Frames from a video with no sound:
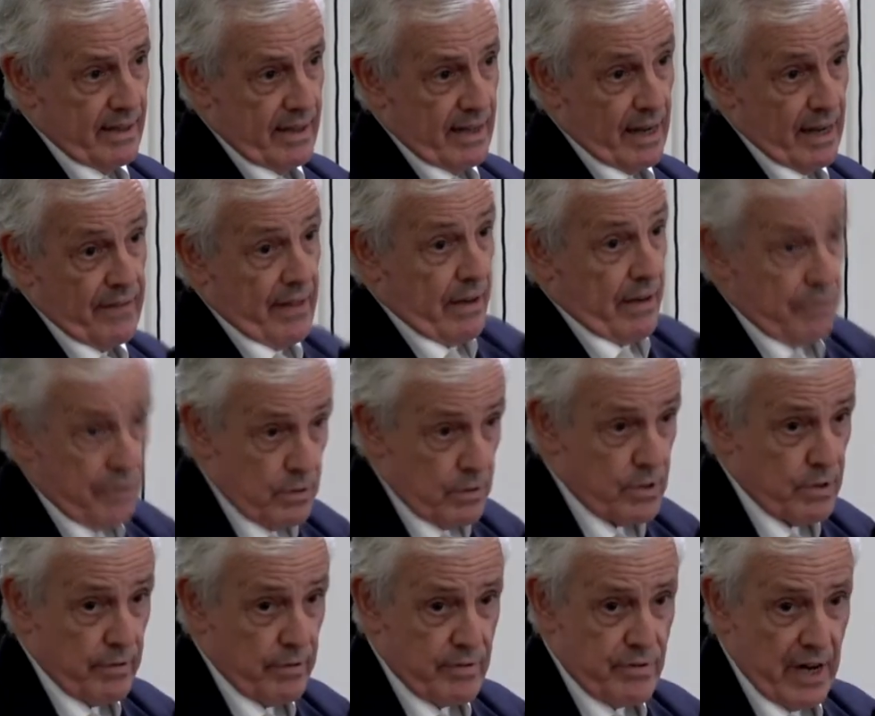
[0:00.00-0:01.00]
And that
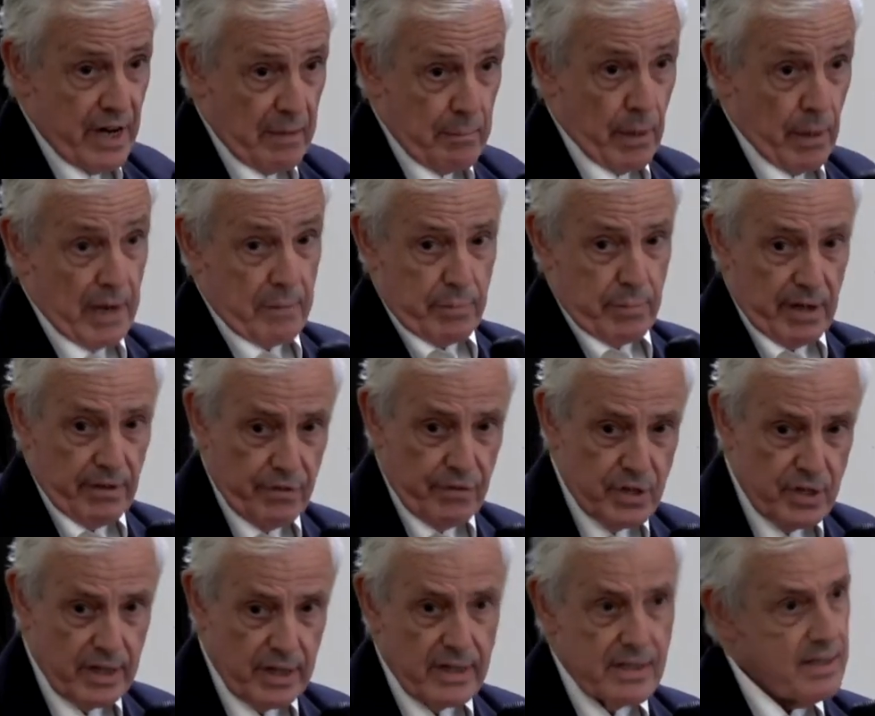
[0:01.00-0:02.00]
future attack might be a
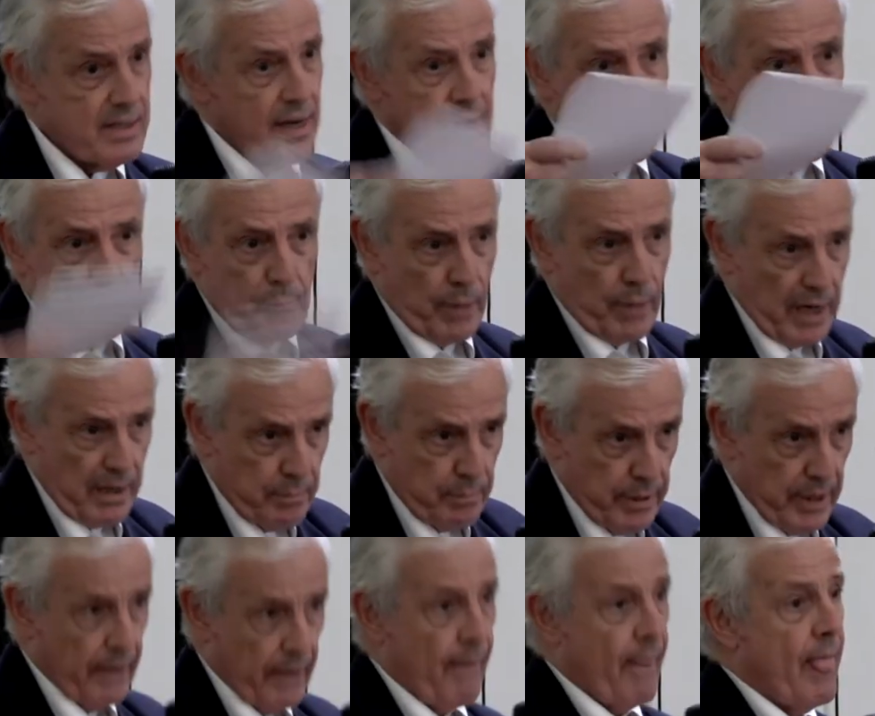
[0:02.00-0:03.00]
phishing attack, it might
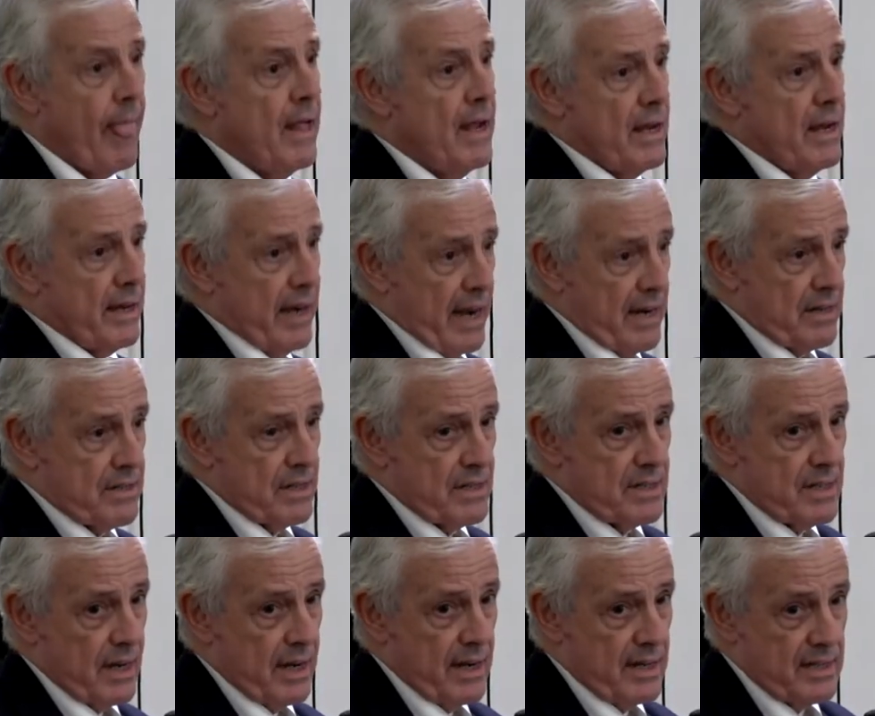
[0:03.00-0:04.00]
be an
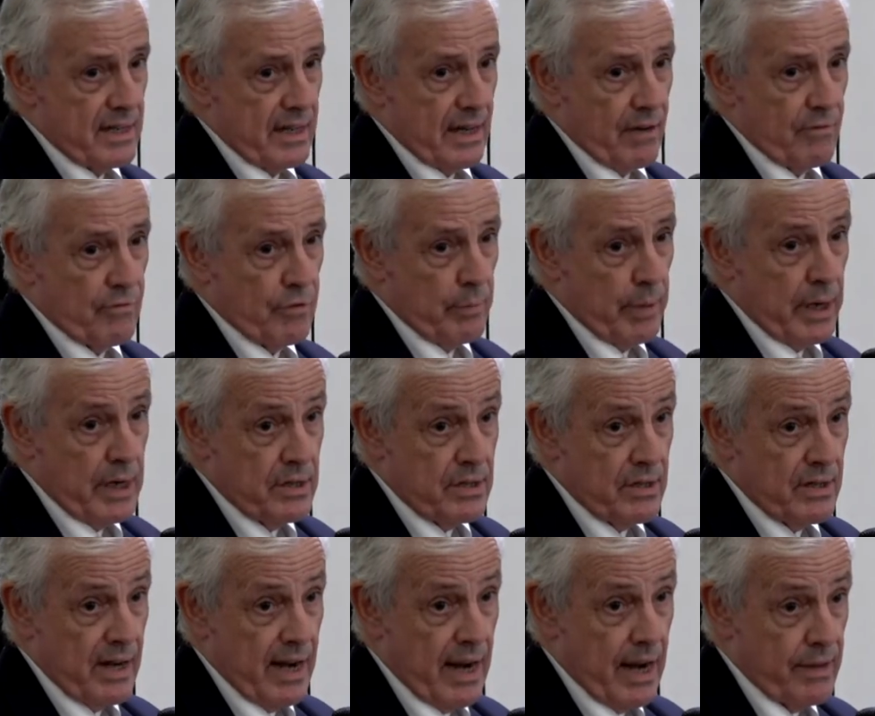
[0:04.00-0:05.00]
exercise in
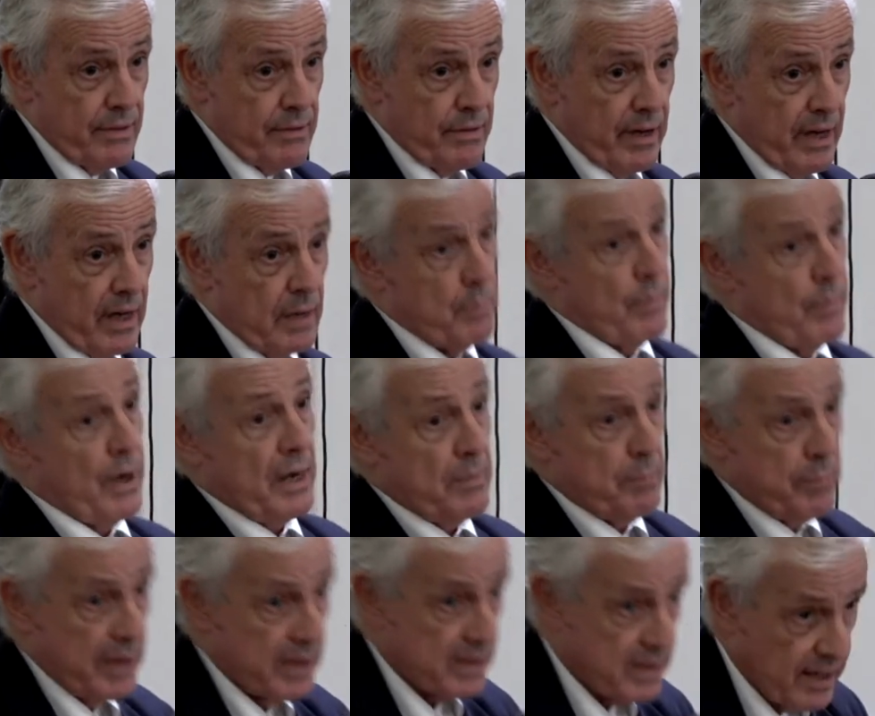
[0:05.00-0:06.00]
information gathering, it might
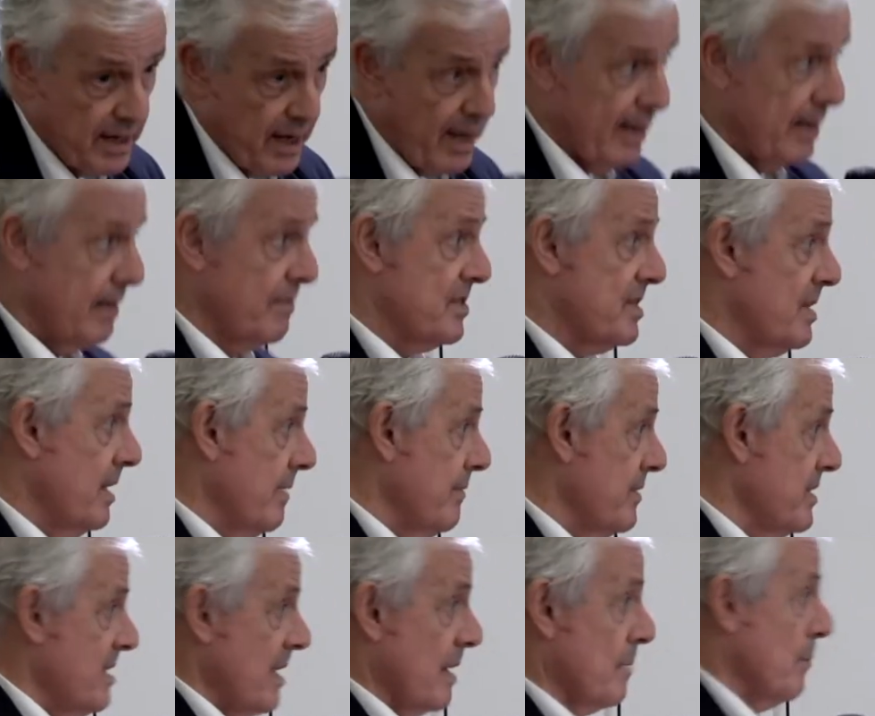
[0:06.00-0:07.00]
be a denial of
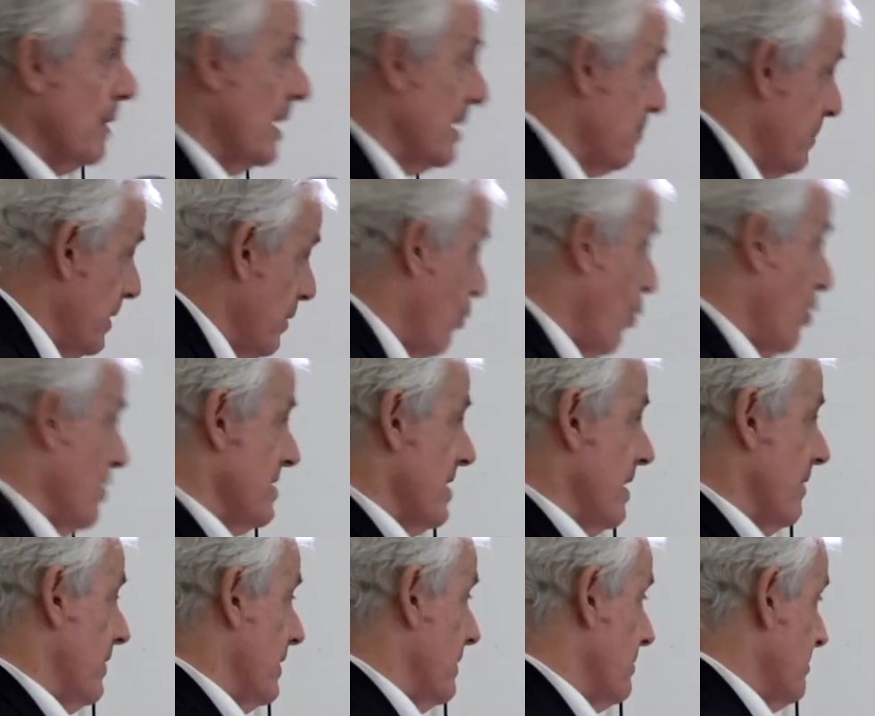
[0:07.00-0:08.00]
service, it might be
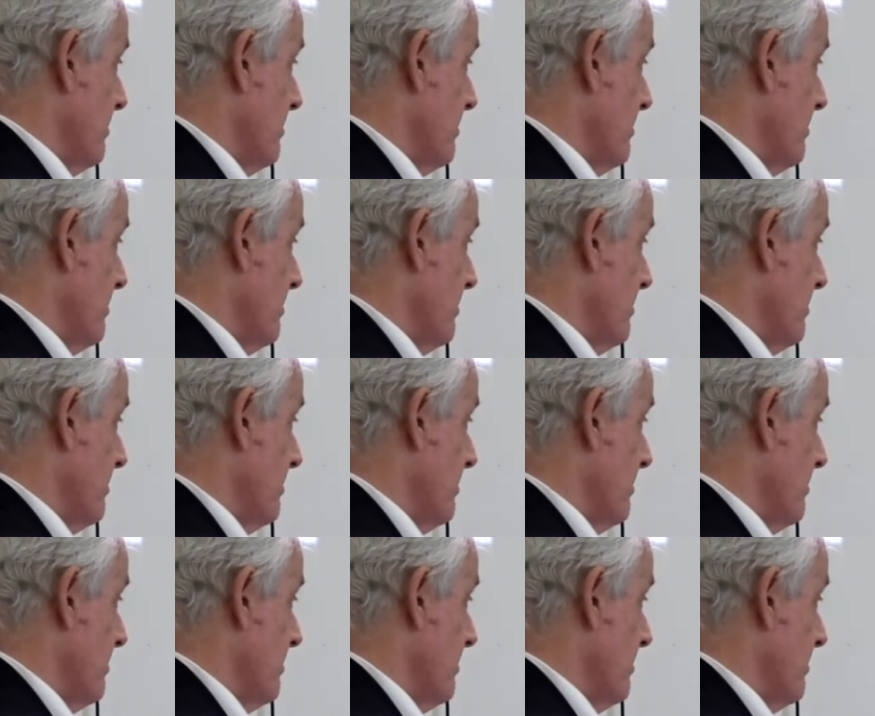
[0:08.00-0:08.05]
whatever.